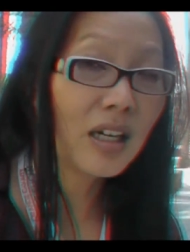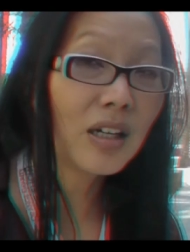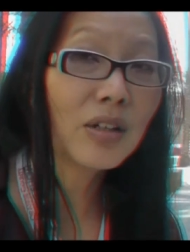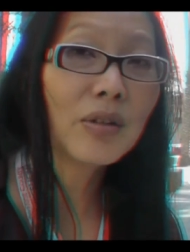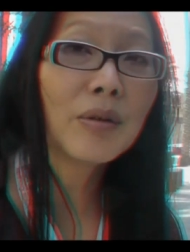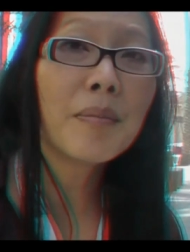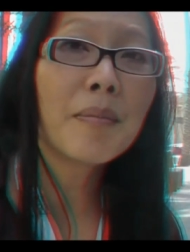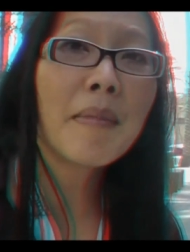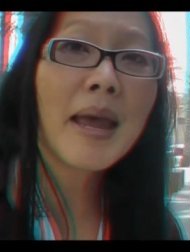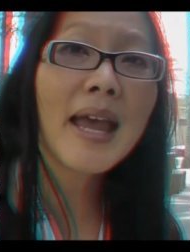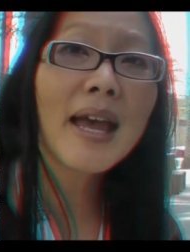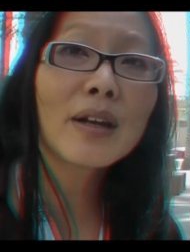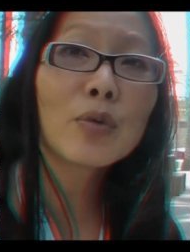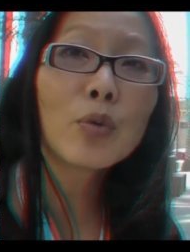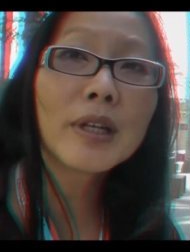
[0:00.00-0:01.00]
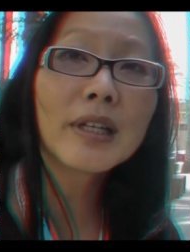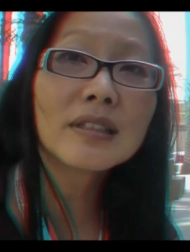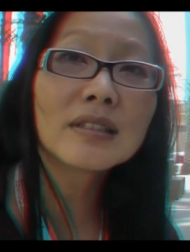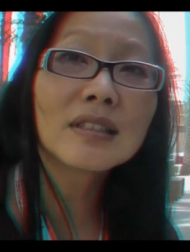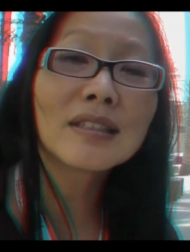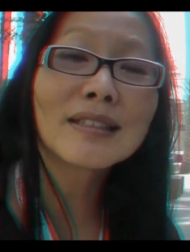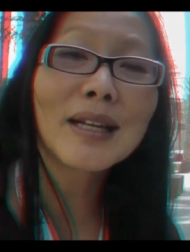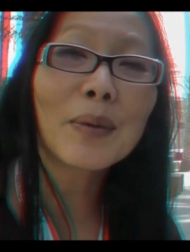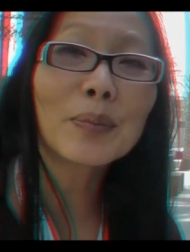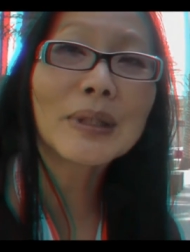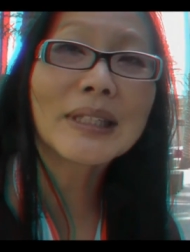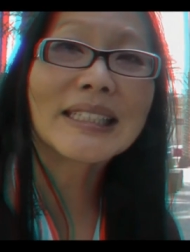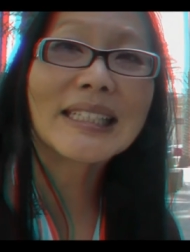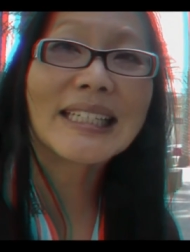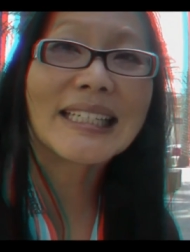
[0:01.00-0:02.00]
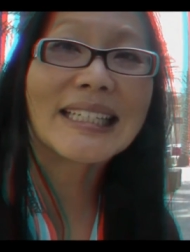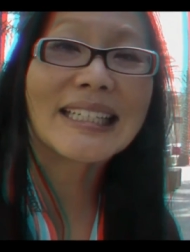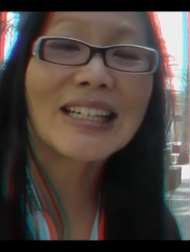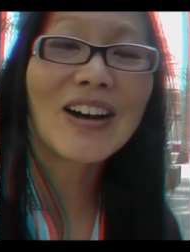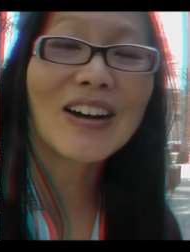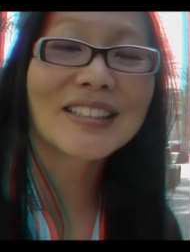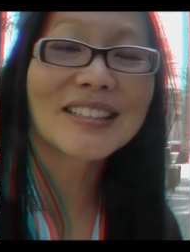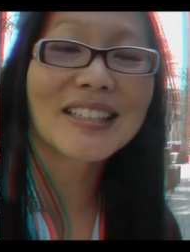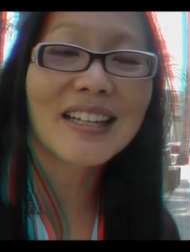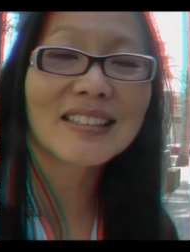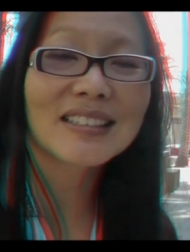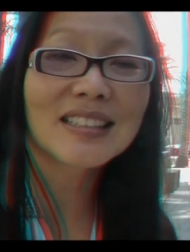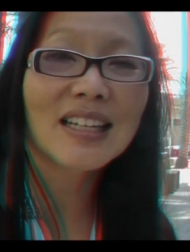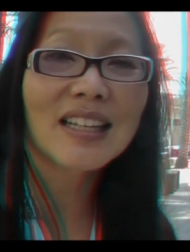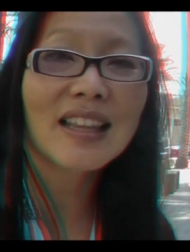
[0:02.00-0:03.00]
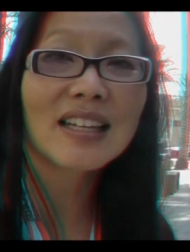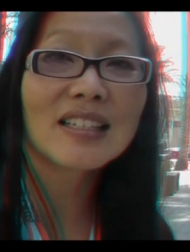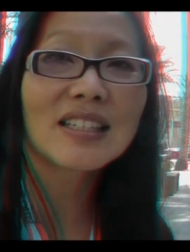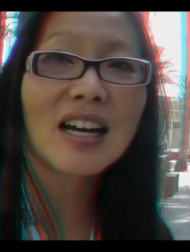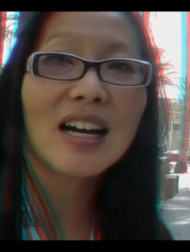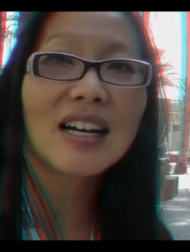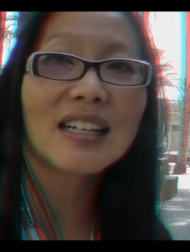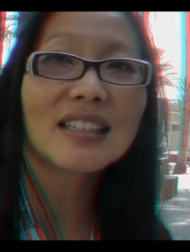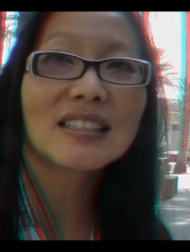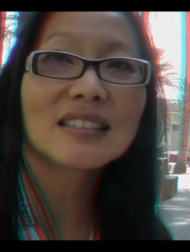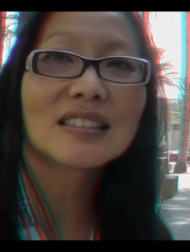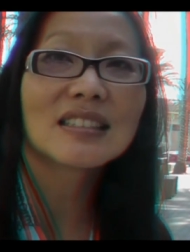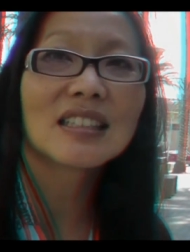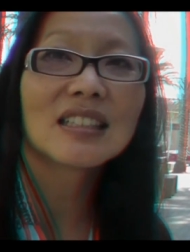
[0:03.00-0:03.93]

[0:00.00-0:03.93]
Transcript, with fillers: Oh, man wins dumpling eating contest, then dies.